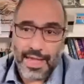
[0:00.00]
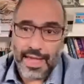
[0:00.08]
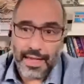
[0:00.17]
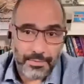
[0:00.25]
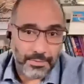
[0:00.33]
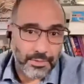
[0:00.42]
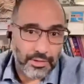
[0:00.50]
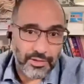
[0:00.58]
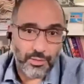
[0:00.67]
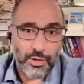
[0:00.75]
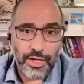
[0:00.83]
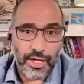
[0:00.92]

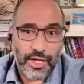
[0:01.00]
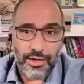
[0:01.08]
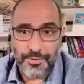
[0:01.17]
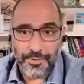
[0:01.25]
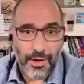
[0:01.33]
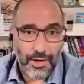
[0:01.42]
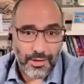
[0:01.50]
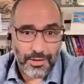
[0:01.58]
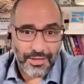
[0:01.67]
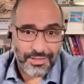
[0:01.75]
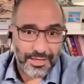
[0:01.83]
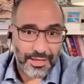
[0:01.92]
handbooks, we have
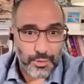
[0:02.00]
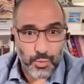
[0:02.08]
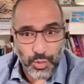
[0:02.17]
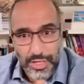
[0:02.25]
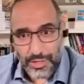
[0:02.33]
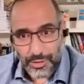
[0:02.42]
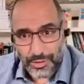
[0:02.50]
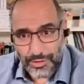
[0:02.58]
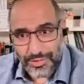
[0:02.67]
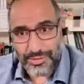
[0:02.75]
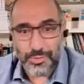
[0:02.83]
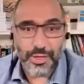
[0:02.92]
all these
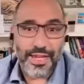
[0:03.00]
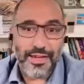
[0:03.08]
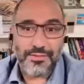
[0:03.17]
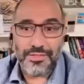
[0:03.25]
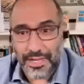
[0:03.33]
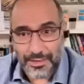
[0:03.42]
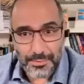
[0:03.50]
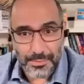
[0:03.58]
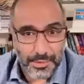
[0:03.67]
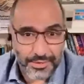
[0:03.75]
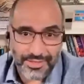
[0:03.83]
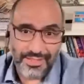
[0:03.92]
readers, we have
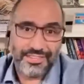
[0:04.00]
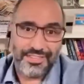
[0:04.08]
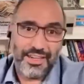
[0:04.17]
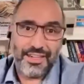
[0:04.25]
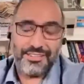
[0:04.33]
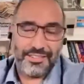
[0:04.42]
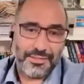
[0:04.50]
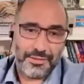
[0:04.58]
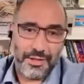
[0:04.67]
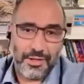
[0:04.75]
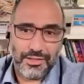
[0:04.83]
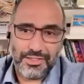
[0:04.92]
textbooks in science and
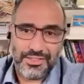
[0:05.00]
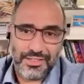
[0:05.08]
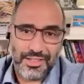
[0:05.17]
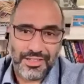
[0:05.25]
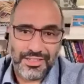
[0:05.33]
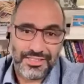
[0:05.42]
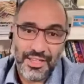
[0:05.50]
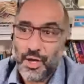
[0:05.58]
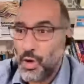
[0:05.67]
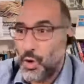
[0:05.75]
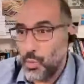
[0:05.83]
technology studies.